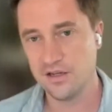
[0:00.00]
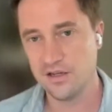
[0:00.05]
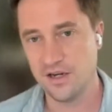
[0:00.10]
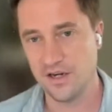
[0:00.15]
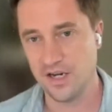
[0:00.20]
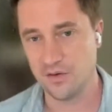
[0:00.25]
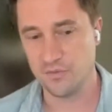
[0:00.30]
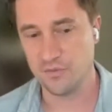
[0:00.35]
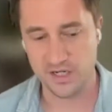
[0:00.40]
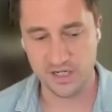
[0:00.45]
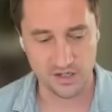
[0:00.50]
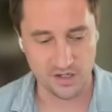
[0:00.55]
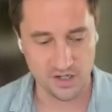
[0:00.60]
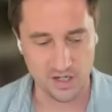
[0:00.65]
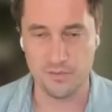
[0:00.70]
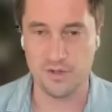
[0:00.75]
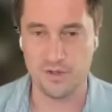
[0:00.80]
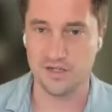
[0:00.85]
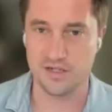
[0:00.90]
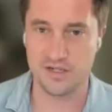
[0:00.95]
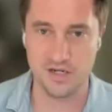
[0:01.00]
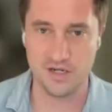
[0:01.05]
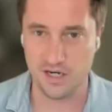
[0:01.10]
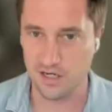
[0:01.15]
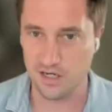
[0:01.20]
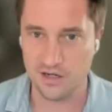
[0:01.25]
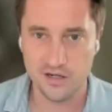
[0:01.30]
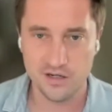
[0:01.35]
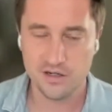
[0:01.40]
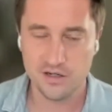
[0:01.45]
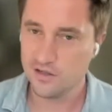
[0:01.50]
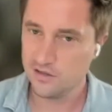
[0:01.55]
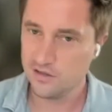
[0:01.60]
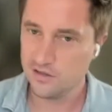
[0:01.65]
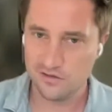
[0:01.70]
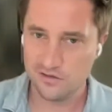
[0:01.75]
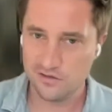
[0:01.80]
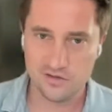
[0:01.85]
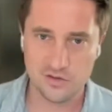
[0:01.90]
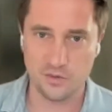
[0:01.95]
And again, we can come in and say
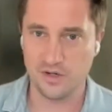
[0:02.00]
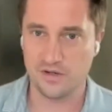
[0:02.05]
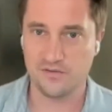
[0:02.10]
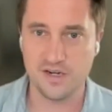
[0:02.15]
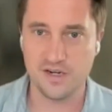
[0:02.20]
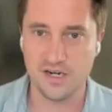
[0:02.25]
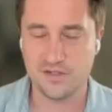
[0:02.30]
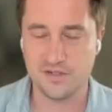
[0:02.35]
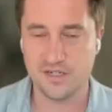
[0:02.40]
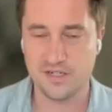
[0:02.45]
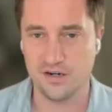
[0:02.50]
25